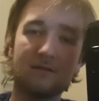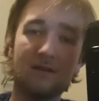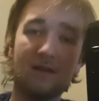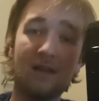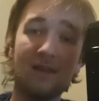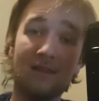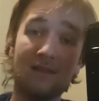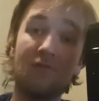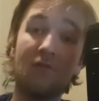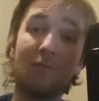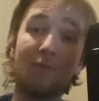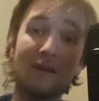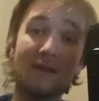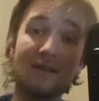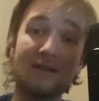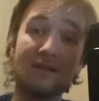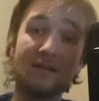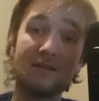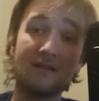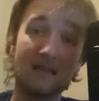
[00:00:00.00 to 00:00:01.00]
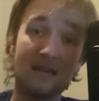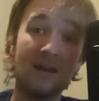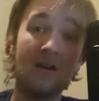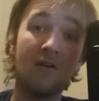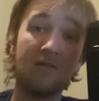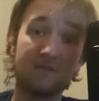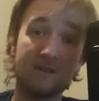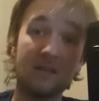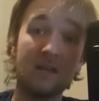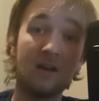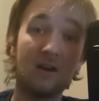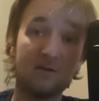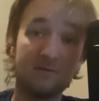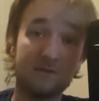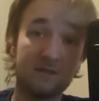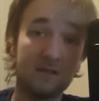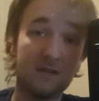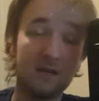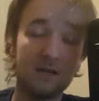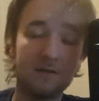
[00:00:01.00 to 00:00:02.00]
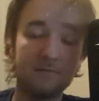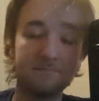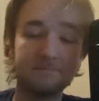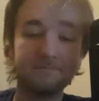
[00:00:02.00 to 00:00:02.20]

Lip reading: And then repeat it year after year after year.